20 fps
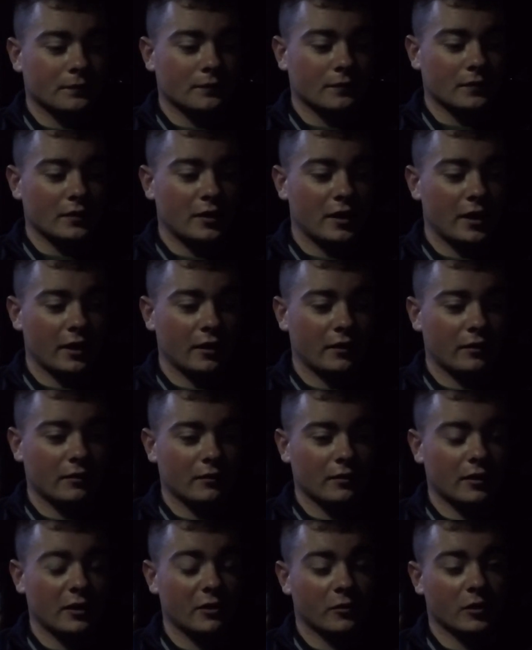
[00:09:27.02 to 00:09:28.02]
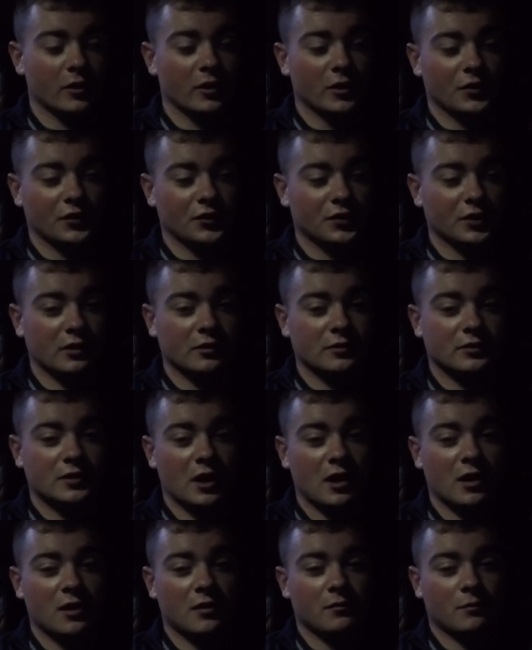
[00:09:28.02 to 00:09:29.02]
And it runs a
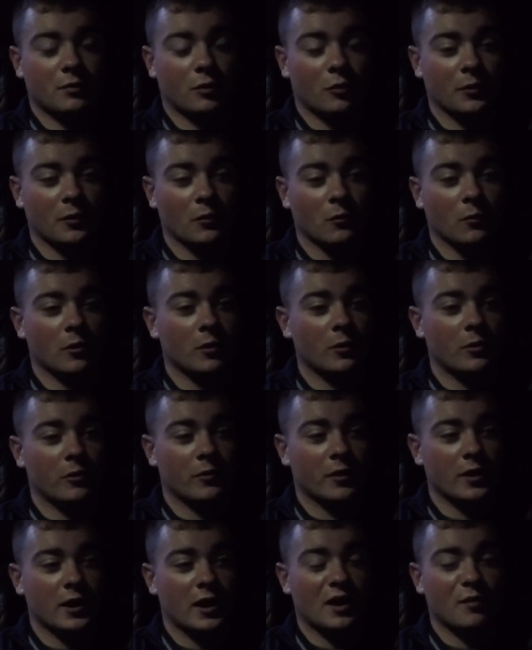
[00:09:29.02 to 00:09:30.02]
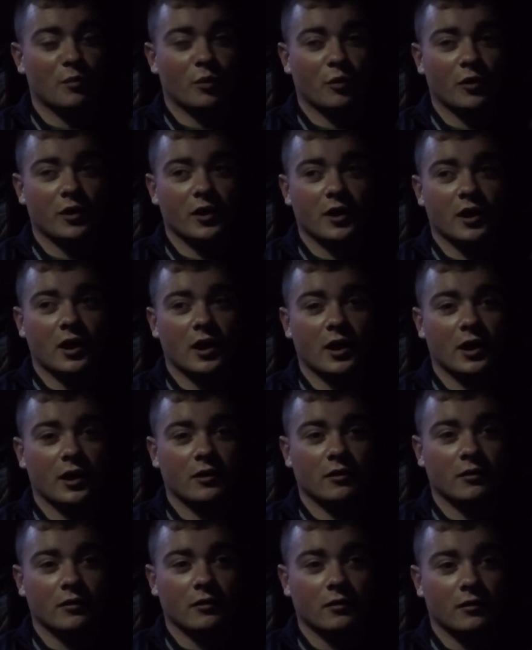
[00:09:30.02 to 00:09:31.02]
10.1 or a
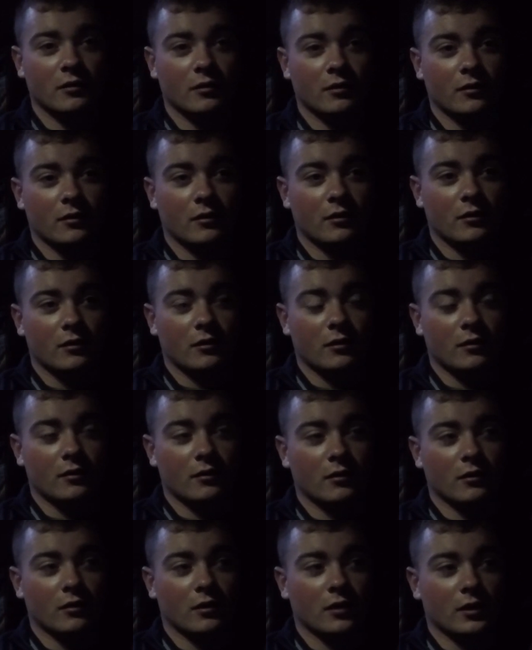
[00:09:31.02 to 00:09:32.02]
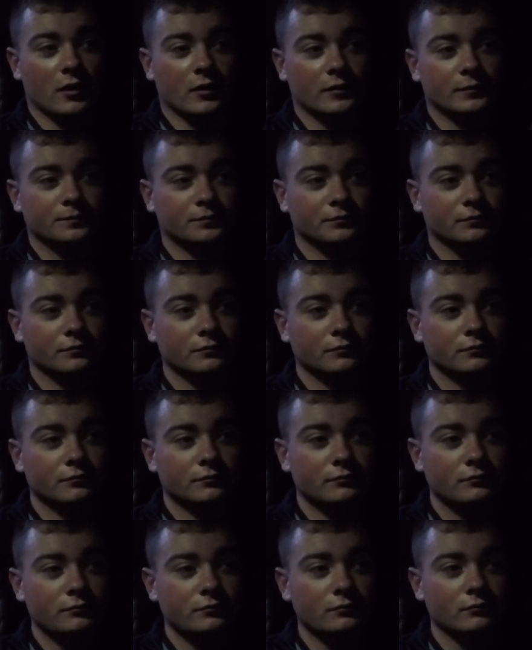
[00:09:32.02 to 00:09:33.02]

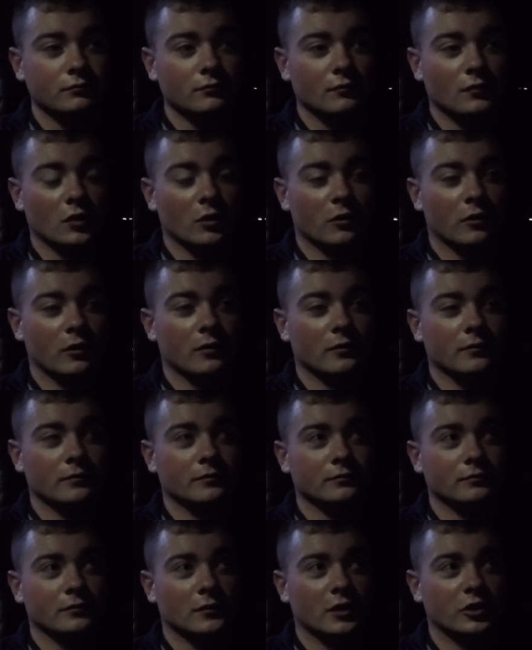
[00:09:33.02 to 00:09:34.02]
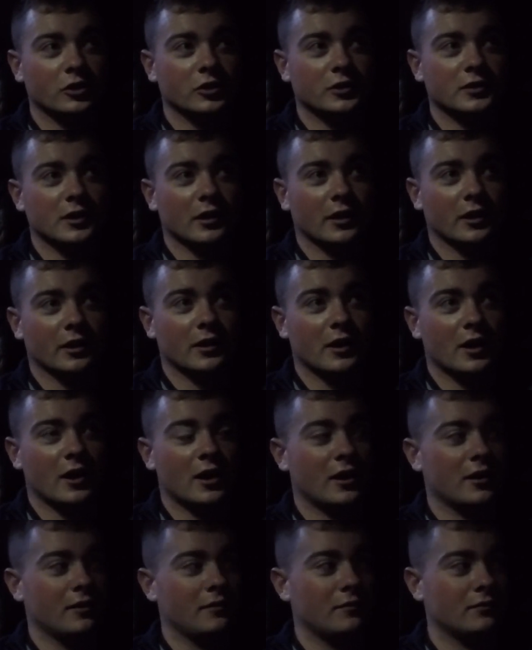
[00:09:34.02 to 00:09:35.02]
9.9, or I should say like a
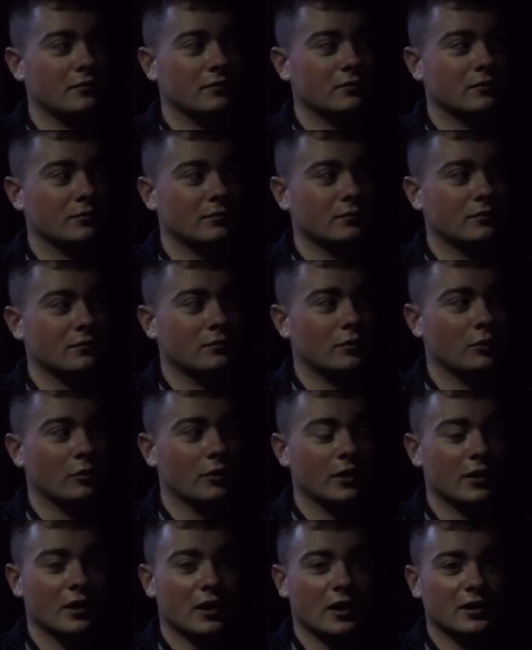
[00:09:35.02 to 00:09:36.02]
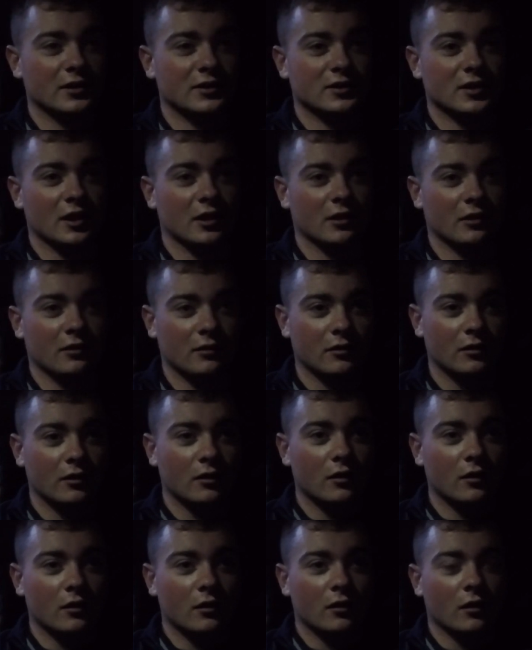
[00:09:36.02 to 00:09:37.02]
9.9 second
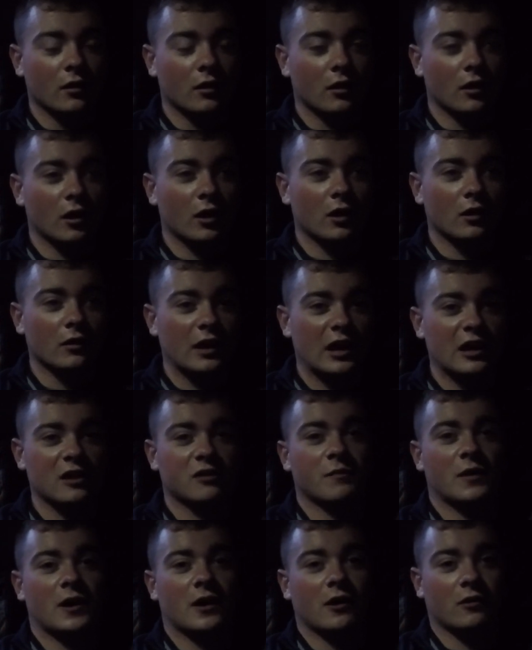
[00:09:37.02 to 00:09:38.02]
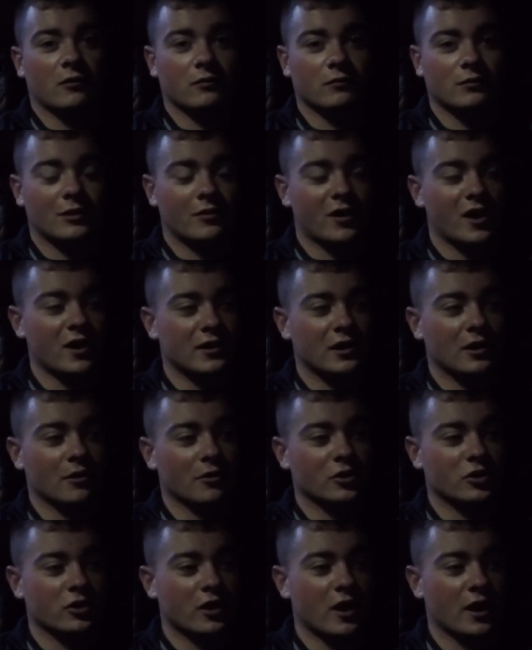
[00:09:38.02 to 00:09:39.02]
1/8 mile. I ran down the
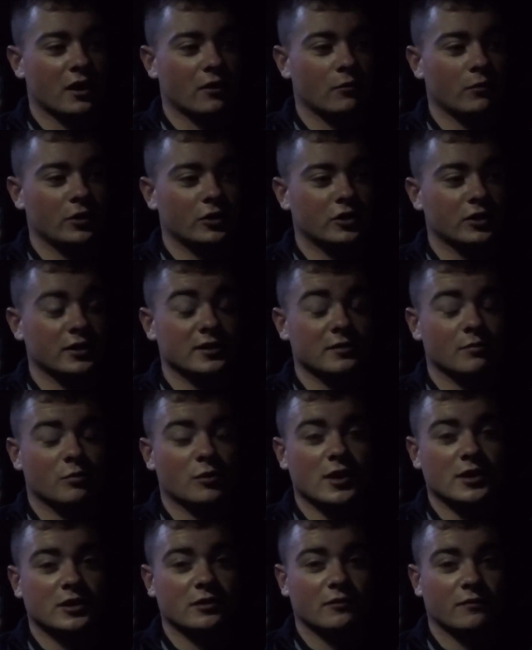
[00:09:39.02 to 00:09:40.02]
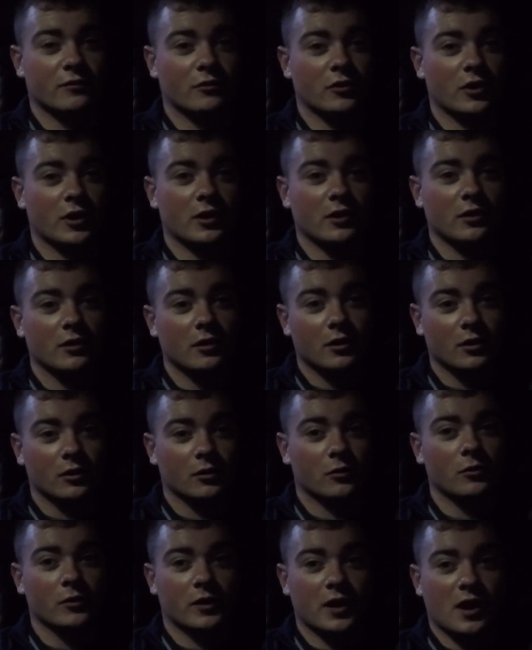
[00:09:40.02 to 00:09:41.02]
track, which is impressive for a
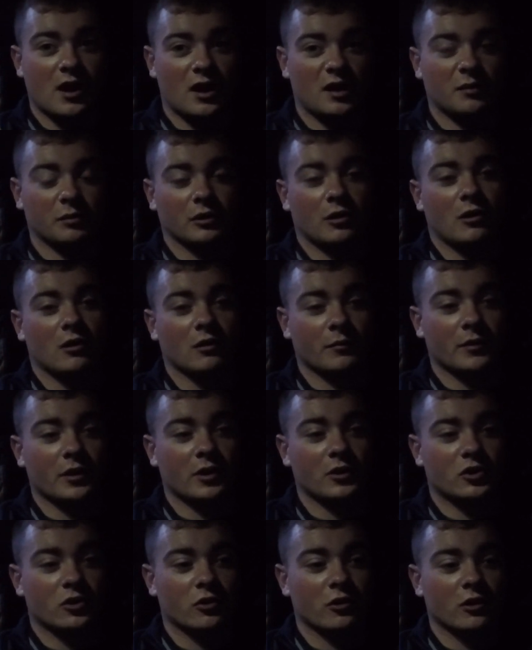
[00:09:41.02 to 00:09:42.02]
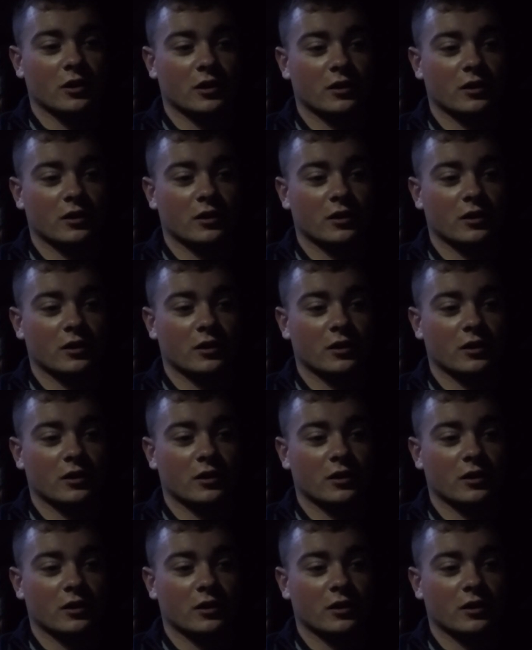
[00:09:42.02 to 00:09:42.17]
crew cab, long bed truck.